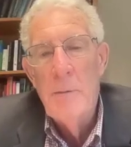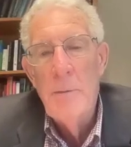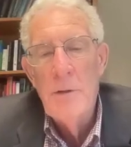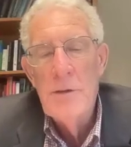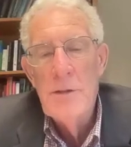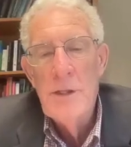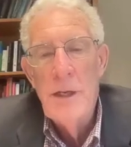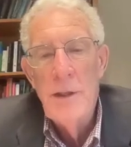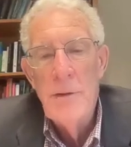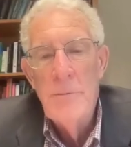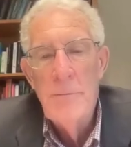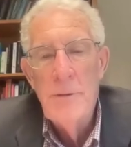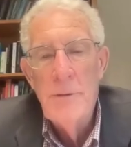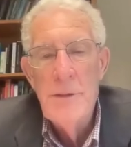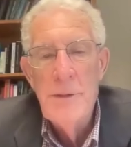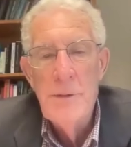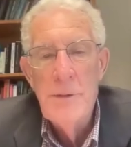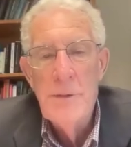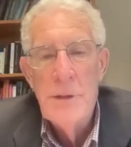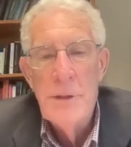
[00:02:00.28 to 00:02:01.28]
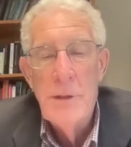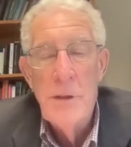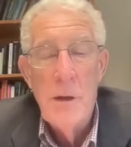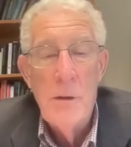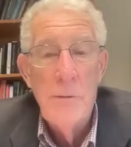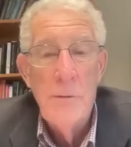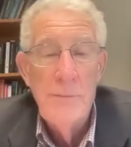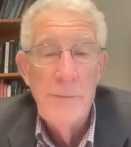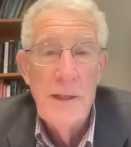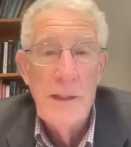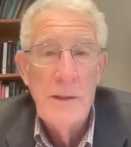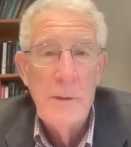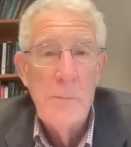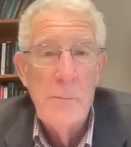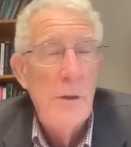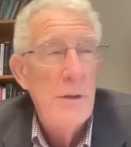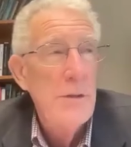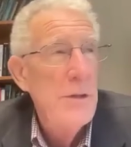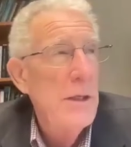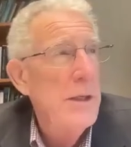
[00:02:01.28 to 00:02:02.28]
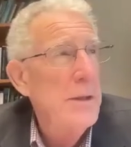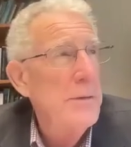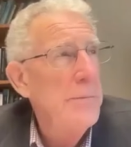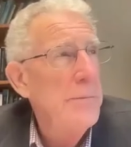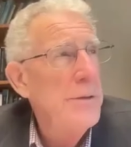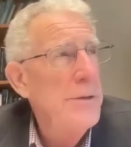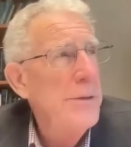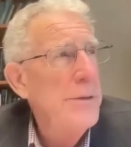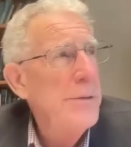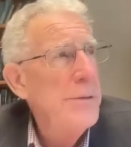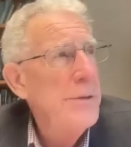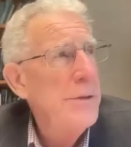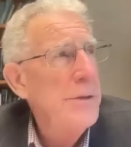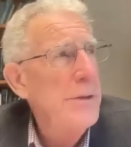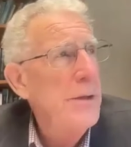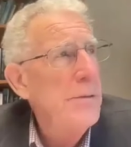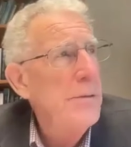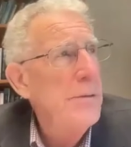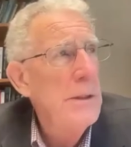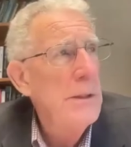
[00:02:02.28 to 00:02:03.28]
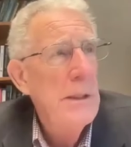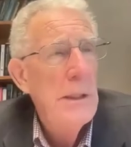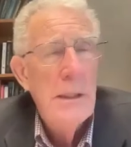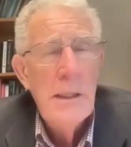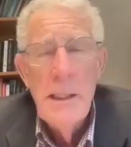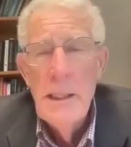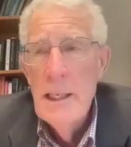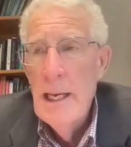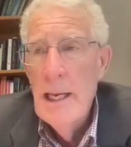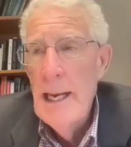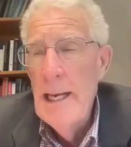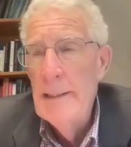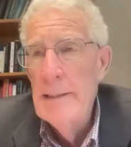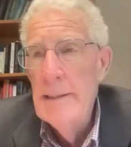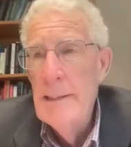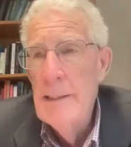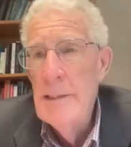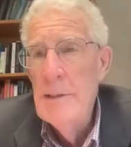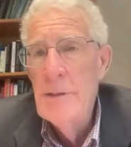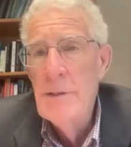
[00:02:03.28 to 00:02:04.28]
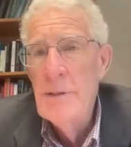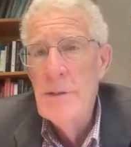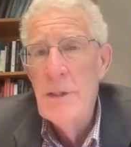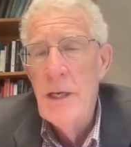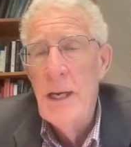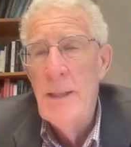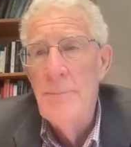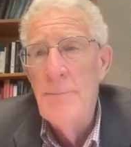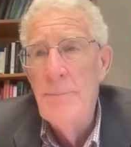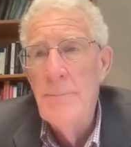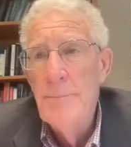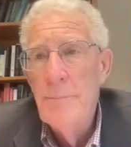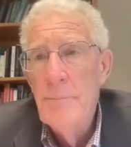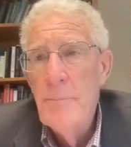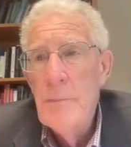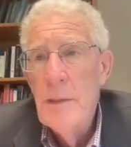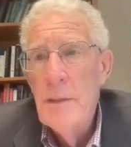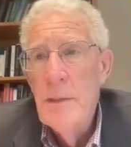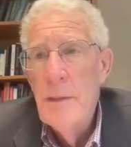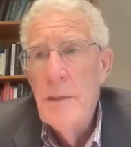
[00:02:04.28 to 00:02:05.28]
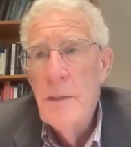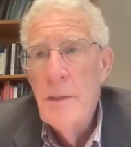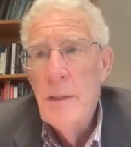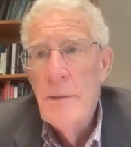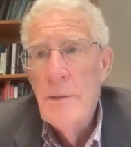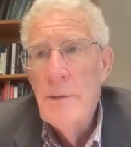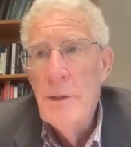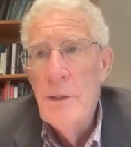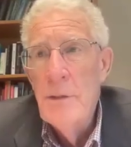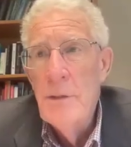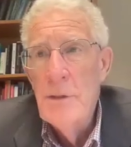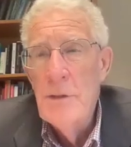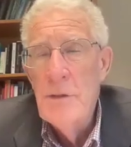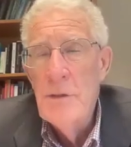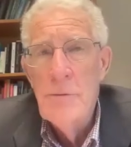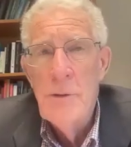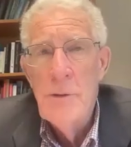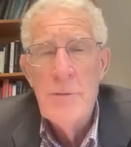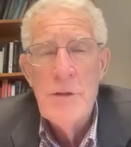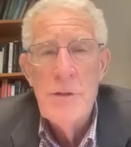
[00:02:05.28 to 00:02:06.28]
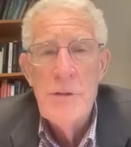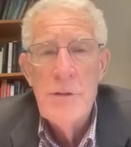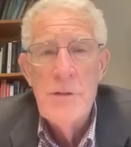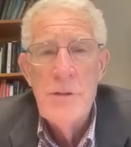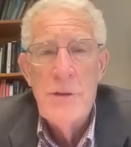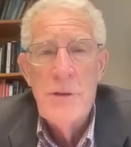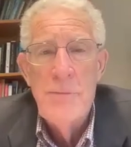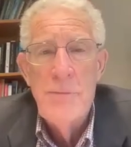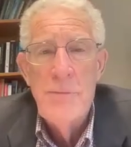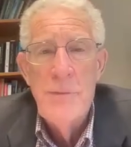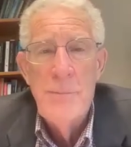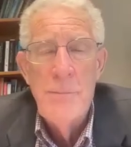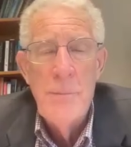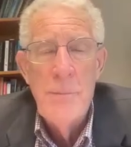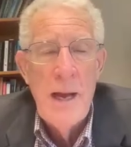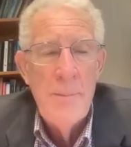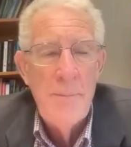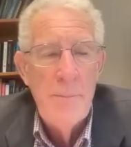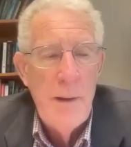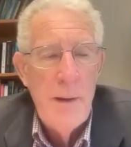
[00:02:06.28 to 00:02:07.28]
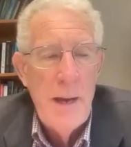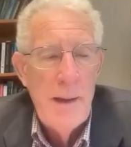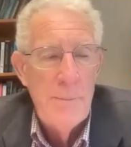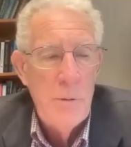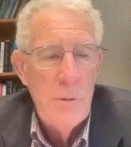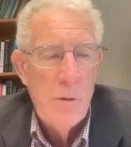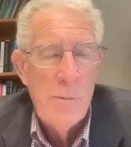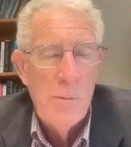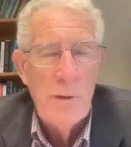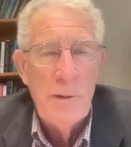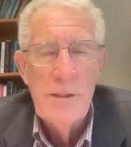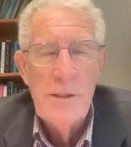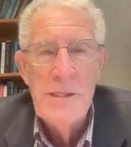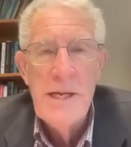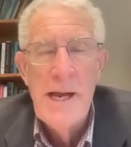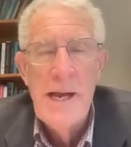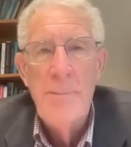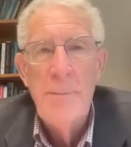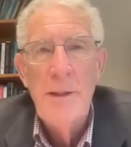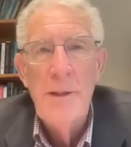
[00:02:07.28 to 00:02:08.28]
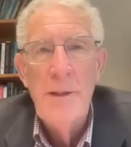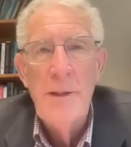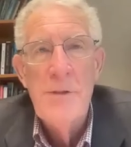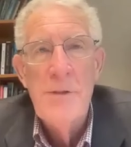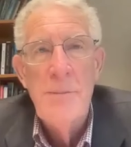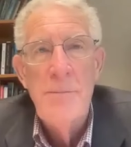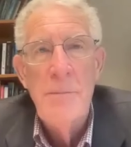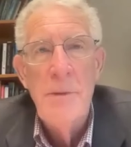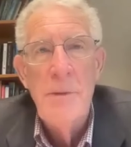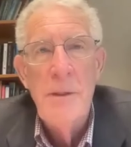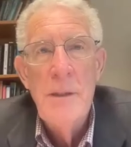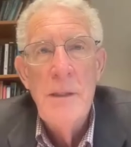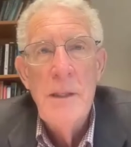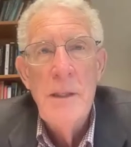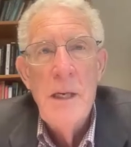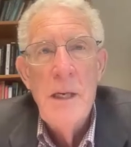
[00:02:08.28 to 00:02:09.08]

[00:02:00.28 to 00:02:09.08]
almost 100 years ago. In fact, it was 100 years ago. And his descriptions of the abnormal metabolism